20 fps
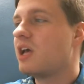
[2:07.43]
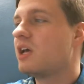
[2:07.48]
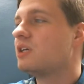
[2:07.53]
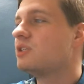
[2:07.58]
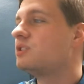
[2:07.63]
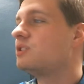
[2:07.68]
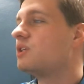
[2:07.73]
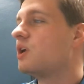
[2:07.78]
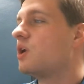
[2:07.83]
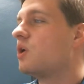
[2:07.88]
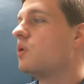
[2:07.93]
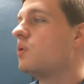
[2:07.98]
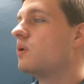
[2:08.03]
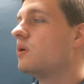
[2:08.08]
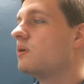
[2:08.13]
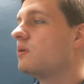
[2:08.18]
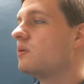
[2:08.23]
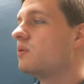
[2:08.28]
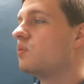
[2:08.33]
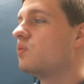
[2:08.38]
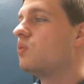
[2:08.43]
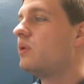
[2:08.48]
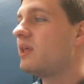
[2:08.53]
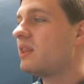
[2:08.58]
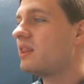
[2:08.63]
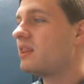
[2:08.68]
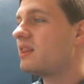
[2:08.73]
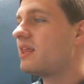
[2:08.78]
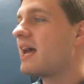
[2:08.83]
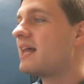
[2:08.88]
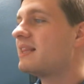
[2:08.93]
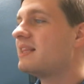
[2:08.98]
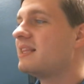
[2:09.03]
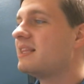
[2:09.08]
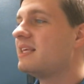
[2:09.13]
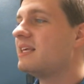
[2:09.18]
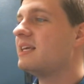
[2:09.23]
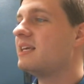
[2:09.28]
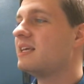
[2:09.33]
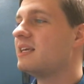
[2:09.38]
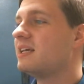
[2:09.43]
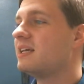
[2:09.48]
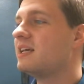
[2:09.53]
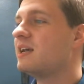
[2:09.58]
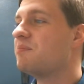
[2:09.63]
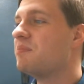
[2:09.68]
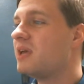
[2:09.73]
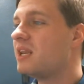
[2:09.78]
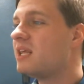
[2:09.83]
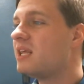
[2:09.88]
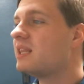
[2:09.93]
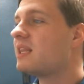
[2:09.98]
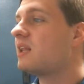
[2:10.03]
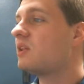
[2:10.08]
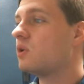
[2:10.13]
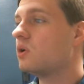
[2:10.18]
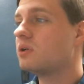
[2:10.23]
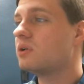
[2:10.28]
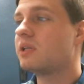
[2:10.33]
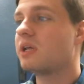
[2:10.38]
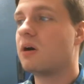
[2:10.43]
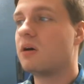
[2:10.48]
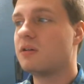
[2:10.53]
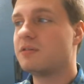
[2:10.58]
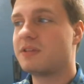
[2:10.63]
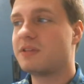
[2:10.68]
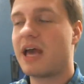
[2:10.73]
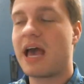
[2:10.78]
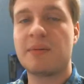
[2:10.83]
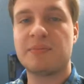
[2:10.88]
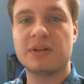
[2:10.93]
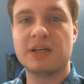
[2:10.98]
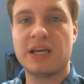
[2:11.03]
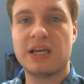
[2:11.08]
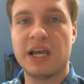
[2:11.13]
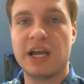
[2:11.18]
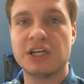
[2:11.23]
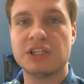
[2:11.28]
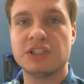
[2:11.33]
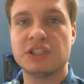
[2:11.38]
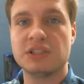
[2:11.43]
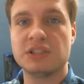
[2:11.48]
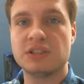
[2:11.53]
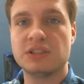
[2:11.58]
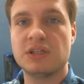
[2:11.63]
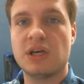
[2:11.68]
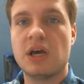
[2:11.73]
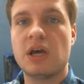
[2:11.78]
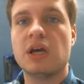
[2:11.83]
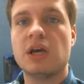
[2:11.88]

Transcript: So with that, the committee that looked at all of the applications